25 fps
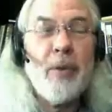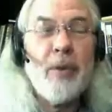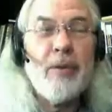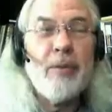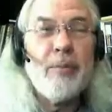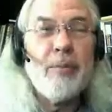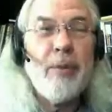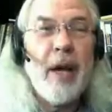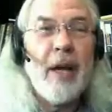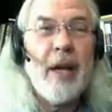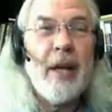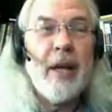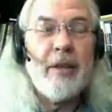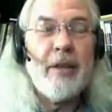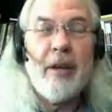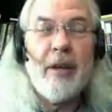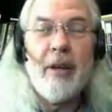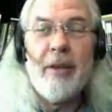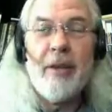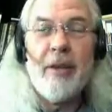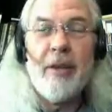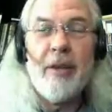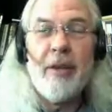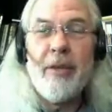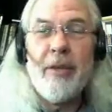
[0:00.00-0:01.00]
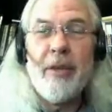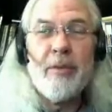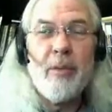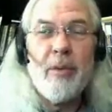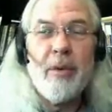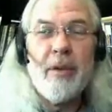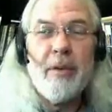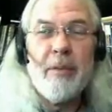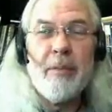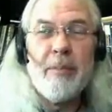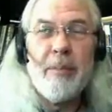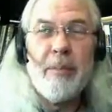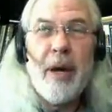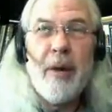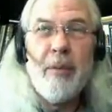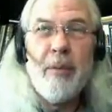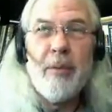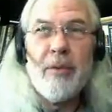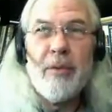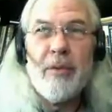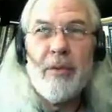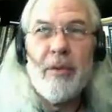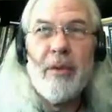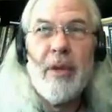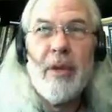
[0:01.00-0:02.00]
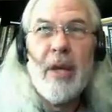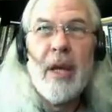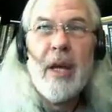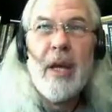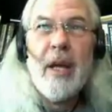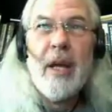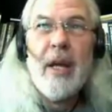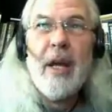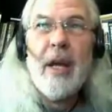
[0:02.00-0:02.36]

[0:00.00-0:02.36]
which is probably out there. I think it was